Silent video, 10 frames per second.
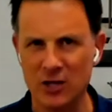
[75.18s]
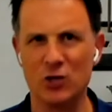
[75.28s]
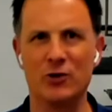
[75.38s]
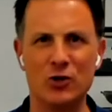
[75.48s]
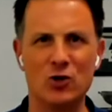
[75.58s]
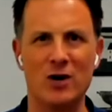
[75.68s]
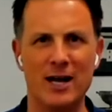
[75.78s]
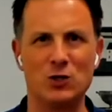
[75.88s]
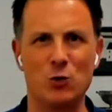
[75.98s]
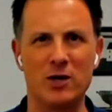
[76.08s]
You're in the
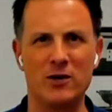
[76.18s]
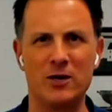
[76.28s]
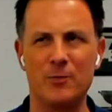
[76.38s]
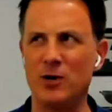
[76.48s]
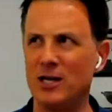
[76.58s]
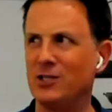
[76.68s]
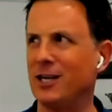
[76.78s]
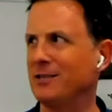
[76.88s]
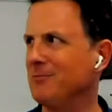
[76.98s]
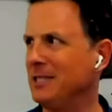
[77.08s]
garage working on a
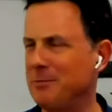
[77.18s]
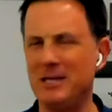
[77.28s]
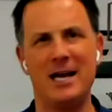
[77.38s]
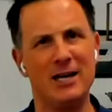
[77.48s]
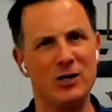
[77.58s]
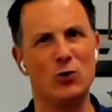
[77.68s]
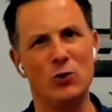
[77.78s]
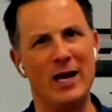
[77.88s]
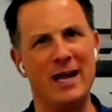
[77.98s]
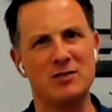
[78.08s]
project. It'd be kind of cool
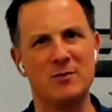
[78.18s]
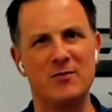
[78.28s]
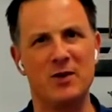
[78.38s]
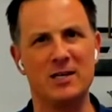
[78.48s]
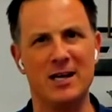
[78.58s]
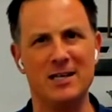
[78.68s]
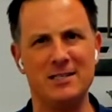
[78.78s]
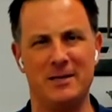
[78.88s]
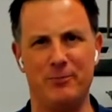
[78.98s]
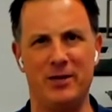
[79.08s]
to have some fun
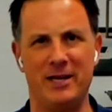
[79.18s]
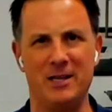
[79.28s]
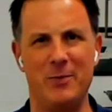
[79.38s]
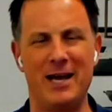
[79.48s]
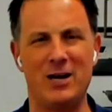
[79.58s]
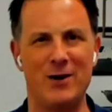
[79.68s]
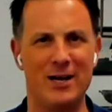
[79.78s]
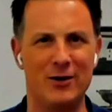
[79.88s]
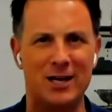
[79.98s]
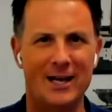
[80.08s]
content playing in the
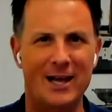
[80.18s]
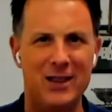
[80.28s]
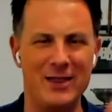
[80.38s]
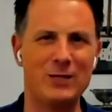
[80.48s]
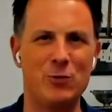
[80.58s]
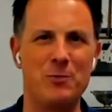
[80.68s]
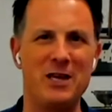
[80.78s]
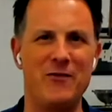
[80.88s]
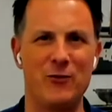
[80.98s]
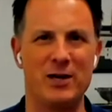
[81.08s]
background. That's what
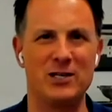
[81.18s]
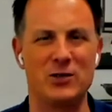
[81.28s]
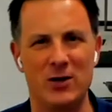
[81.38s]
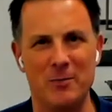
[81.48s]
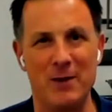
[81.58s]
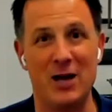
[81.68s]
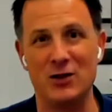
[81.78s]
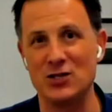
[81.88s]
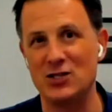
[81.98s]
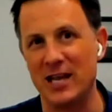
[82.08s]
beFree is all about.
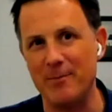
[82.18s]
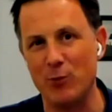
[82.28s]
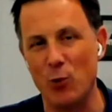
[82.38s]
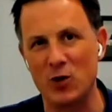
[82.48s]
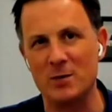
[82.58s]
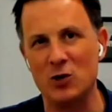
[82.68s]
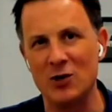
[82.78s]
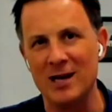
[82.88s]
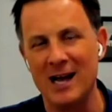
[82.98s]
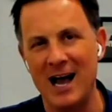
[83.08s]
This is a
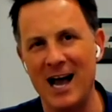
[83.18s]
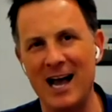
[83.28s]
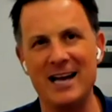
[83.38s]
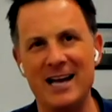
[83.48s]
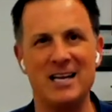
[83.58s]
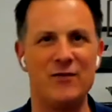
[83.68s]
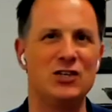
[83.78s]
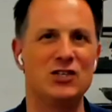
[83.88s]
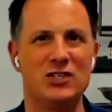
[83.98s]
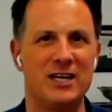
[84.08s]
portable,
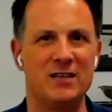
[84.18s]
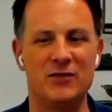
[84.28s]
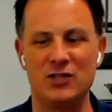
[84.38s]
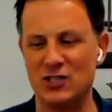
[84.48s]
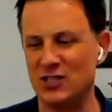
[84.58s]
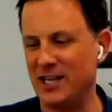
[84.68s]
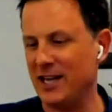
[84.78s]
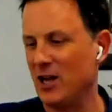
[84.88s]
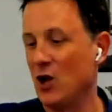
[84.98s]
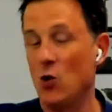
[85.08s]
high-definition television
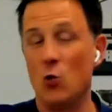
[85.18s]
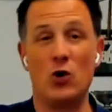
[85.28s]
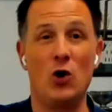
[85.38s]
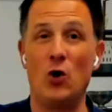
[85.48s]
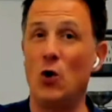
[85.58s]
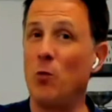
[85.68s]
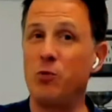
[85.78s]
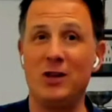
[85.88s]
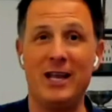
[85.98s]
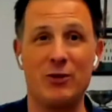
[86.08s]
set with a whole
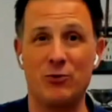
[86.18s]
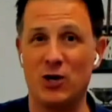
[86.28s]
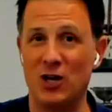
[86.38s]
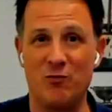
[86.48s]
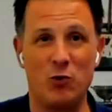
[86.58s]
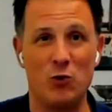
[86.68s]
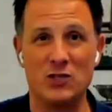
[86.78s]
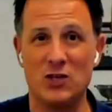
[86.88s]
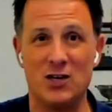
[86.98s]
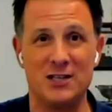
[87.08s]
plethora of
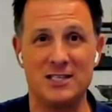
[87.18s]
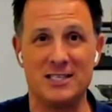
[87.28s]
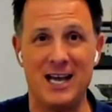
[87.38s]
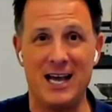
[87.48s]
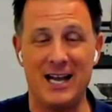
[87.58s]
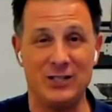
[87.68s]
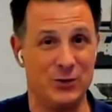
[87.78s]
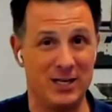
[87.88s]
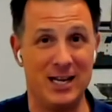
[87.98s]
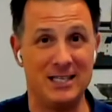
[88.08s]
ports on the side. So
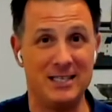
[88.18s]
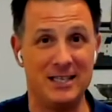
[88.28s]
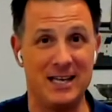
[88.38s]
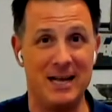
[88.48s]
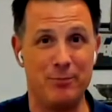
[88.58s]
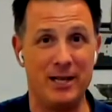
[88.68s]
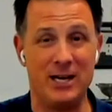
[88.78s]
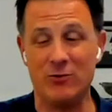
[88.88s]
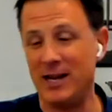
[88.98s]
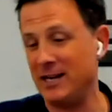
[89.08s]
the content that I'm
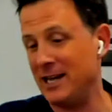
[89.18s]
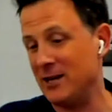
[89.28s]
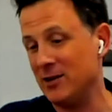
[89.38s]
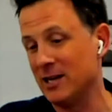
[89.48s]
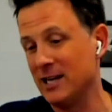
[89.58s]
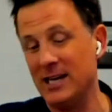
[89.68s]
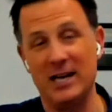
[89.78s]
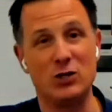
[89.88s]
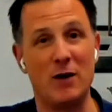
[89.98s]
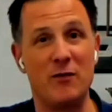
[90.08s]
playing right now
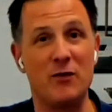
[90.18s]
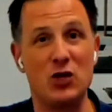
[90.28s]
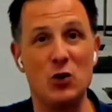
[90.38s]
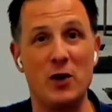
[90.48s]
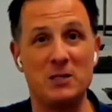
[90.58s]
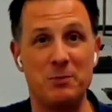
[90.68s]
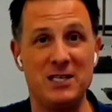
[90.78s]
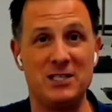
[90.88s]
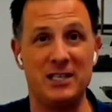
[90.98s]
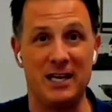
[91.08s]
is off of a
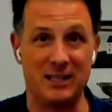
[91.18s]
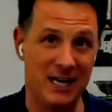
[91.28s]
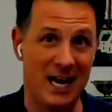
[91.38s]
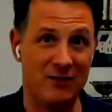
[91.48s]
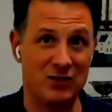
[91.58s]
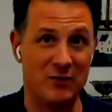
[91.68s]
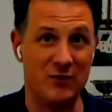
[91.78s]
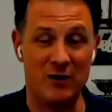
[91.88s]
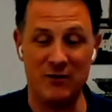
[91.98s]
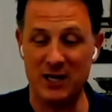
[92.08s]
USB stick that I have some
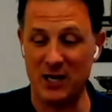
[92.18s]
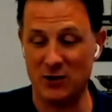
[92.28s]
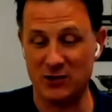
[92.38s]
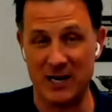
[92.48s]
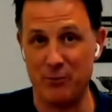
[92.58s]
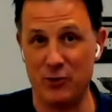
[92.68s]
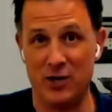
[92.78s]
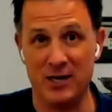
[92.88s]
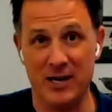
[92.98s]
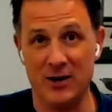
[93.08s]
fun videos that I put
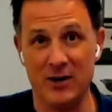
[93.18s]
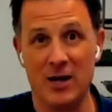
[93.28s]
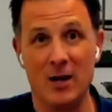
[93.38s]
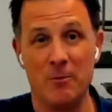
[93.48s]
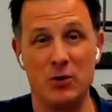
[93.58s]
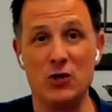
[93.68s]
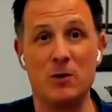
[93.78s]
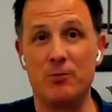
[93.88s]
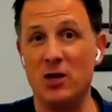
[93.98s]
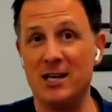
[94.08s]
on here. But you
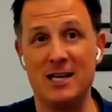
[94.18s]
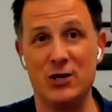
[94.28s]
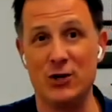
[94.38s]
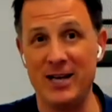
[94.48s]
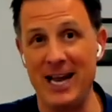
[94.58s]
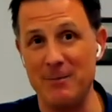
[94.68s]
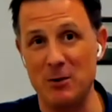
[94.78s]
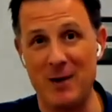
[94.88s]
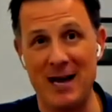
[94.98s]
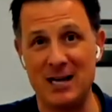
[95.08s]
could plug in your cable
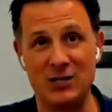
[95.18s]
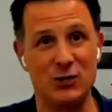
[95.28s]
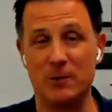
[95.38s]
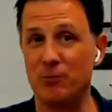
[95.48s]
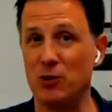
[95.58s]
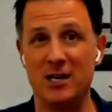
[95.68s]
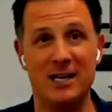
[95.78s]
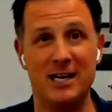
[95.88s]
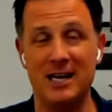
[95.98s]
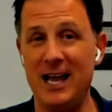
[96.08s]
box. You could plug
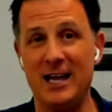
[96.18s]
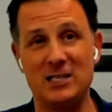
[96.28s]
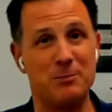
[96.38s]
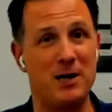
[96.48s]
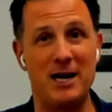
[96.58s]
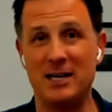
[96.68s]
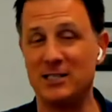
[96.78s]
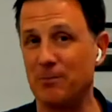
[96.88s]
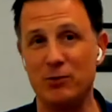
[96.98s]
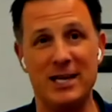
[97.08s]
in an Xbox,
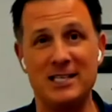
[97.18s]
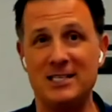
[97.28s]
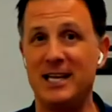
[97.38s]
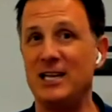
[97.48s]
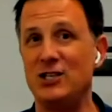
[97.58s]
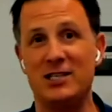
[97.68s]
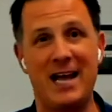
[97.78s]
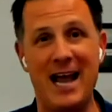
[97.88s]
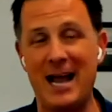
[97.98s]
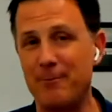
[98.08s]
a PlayStation,
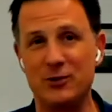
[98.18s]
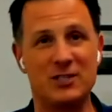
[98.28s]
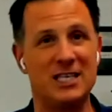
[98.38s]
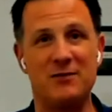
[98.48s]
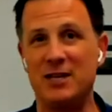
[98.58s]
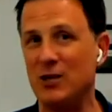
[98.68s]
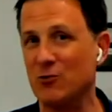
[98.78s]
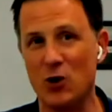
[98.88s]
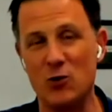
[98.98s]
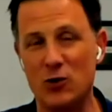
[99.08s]
Apple TV,
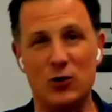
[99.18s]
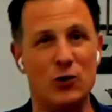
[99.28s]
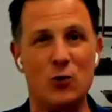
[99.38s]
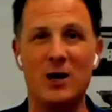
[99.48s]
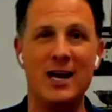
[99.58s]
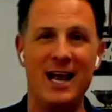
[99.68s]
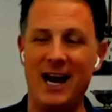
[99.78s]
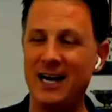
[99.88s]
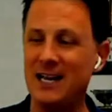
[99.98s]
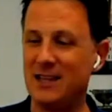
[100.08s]
Roku,
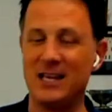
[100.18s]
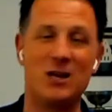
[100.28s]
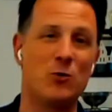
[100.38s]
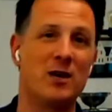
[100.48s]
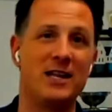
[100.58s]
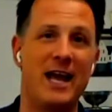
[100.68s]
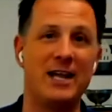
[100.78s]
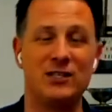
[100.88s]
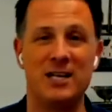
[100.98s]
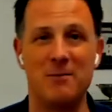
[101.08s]
anything into one of the
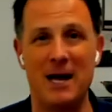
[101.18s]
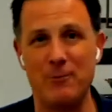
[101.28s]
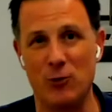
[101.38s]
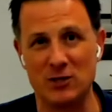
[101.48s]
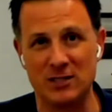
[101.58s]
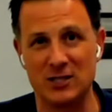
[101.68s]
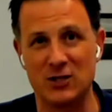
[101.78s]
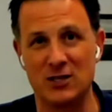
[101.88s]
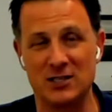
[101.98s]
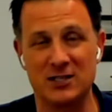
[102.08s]
HDMI ports that's
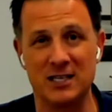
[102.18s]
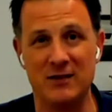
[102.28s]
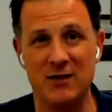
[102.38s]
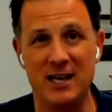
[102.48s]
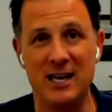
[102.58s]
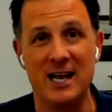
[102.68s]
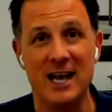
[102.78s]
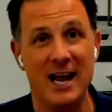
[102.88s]
on this TV.